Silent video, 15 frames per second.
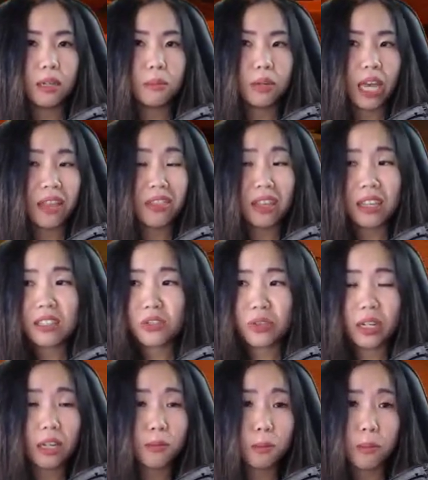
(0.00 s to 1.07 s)
But I think
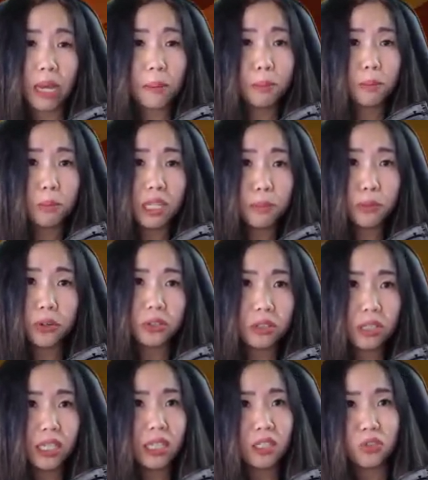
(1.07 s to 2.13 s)
straight up, me
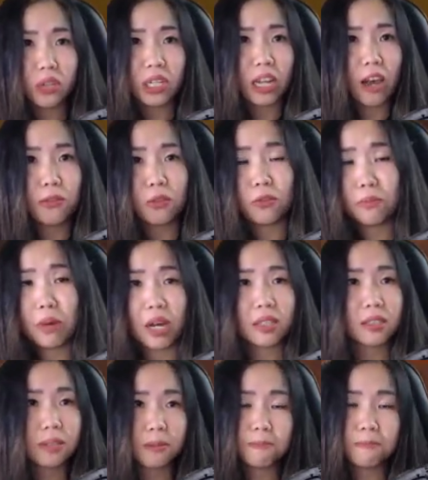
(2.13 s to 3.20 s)
personally, straight out of the box,